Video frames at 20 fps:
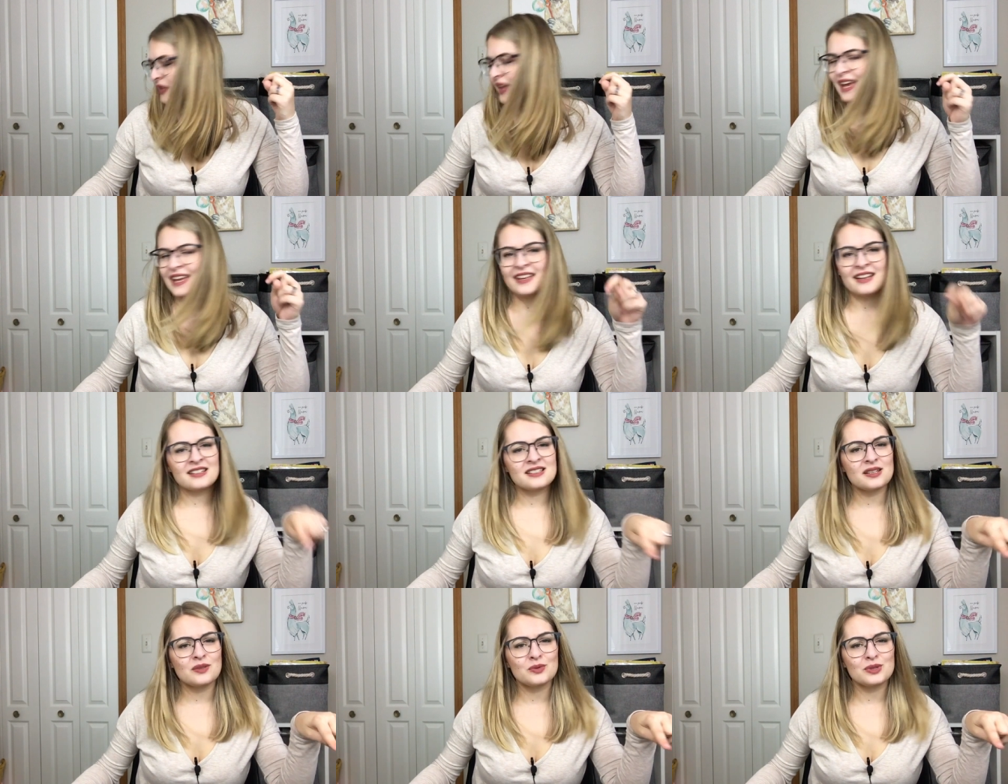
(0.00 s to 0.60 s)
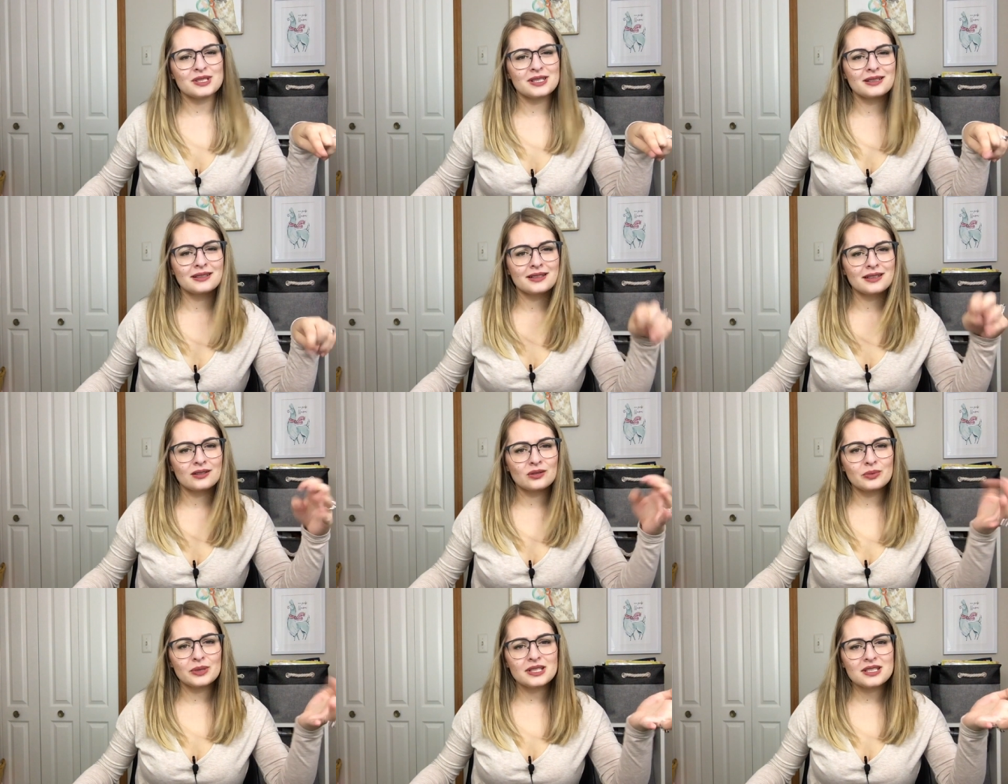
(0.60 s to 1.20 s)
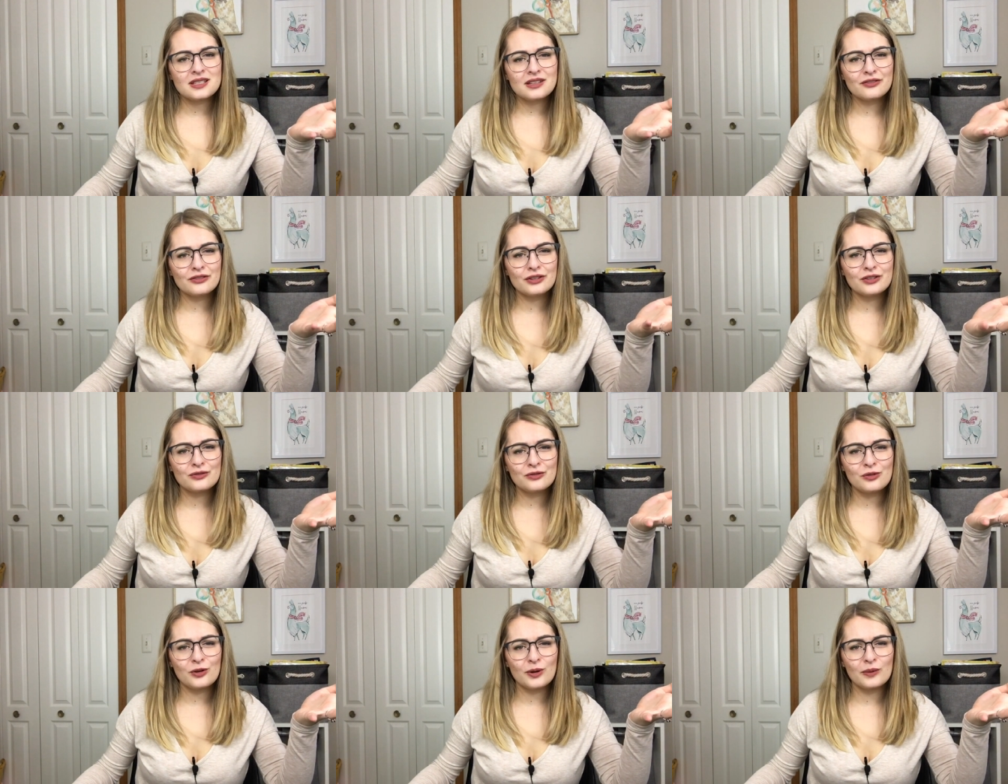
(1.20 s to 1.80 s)
I guess it was a little bit
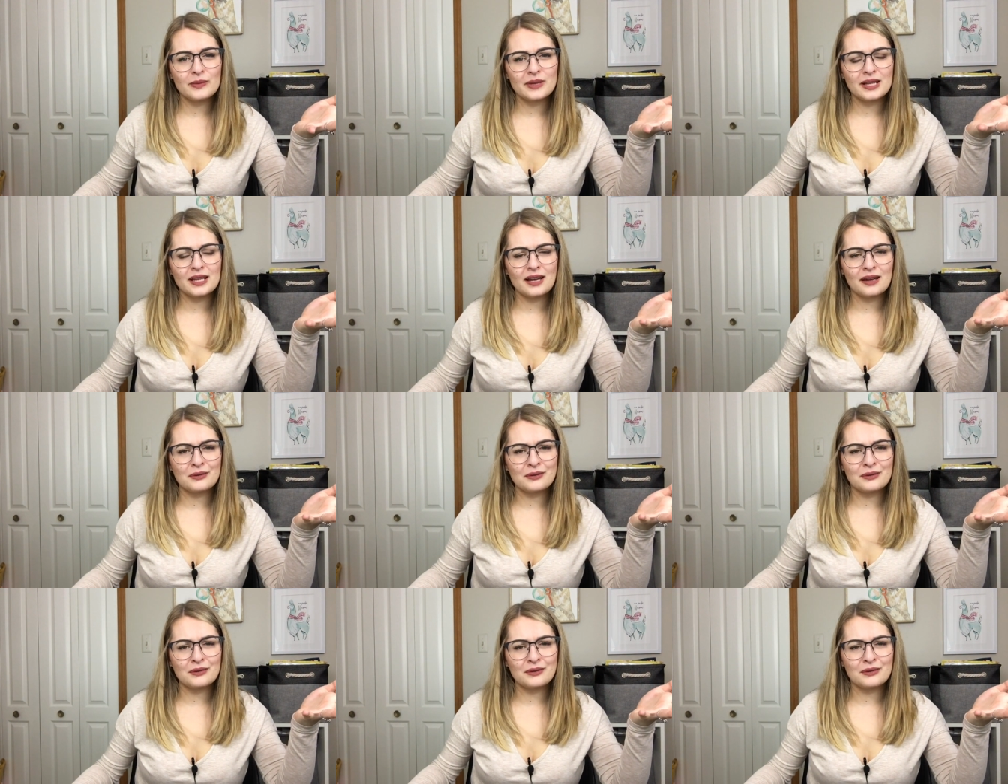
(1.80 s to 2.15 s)
different for me.